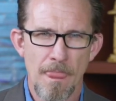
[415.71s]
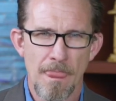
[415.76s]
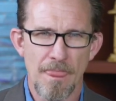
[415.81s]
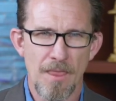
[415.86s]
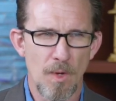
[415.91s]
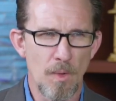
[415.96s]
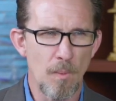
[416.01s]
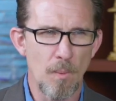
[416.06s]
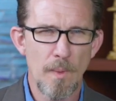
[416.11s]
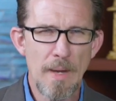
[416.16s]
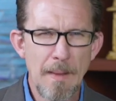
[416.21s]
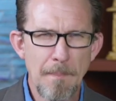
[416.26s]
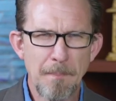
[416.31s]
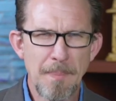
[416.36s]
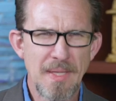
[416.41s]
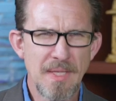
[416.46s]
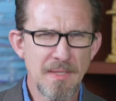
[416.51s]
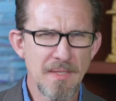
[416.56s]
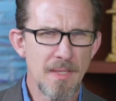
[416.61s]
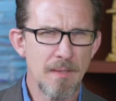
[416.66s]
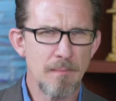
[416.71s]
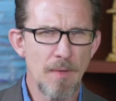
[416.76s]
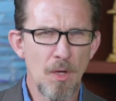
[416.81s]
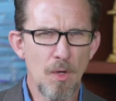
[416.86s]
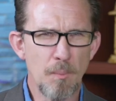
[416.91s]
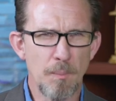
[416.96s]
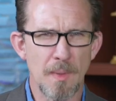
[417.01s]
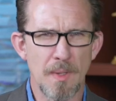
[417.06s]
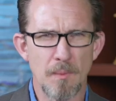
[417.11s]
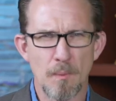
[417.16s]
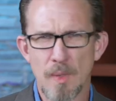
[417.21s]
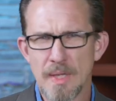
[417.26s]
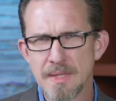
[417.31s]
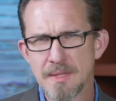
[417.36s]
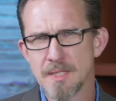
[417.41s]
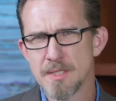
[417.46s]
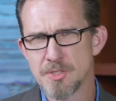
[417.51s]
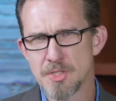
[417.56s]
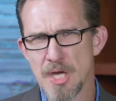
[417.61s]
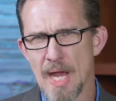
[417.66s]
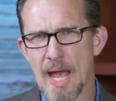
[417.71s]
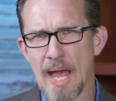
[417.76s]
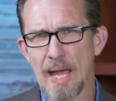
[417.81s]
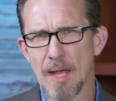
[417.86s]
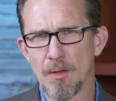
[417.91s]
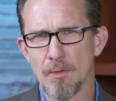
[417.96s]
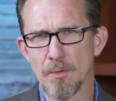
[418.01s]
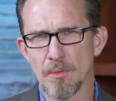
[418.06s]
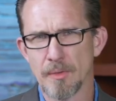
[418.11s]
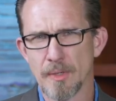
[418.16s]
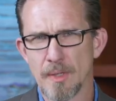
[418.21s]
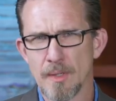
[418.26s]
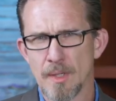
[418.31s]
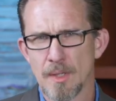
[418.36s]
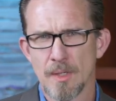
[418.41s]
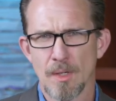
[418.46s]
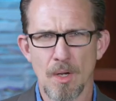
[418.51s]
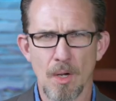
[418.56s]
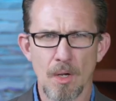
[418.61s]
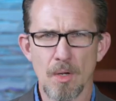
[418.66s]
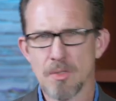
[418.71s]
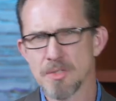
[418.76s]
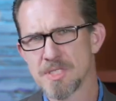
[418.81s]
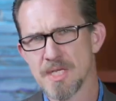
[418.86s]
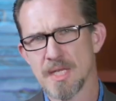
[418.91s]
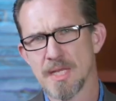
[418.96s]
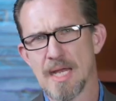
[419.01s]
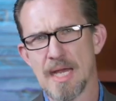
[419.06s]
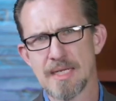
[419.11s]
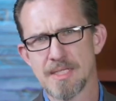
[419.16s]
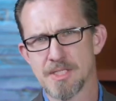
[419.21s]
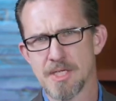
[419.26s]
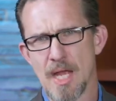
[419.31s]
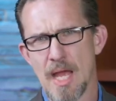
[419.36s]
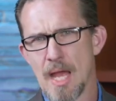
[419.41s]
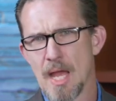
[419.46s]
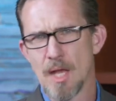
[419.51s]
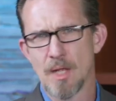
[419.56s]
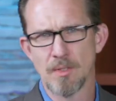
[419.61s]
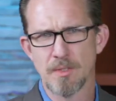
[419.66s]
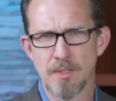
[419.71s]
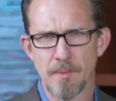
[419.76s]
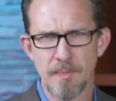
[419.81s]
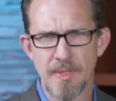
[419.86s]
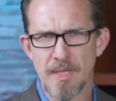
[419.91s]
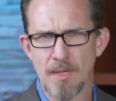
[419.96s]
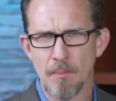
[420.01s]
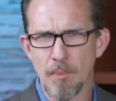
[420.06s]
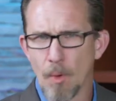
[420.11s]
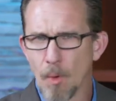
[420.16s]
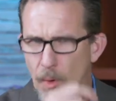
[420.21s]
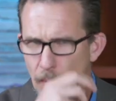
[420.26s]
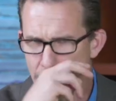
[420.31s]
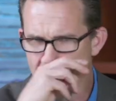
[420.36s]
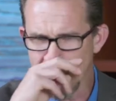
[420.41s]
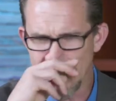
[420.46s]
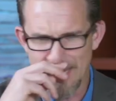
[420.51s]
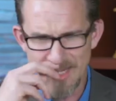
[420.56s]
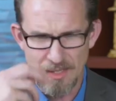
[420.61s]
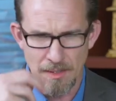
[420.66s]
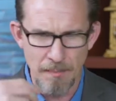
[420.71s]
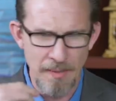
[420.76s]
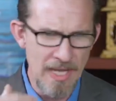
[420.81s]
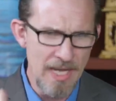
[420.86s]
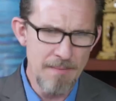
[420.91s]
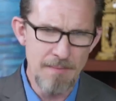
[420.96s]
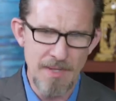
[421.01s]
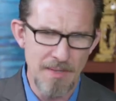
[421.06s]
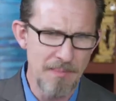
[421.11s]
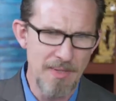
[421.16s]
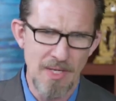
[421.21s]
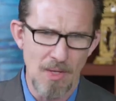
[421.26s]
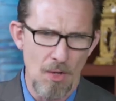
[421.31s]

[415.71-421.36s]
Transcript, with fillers: They're ripping them open with the child, causing that child to be aborted and the baby to be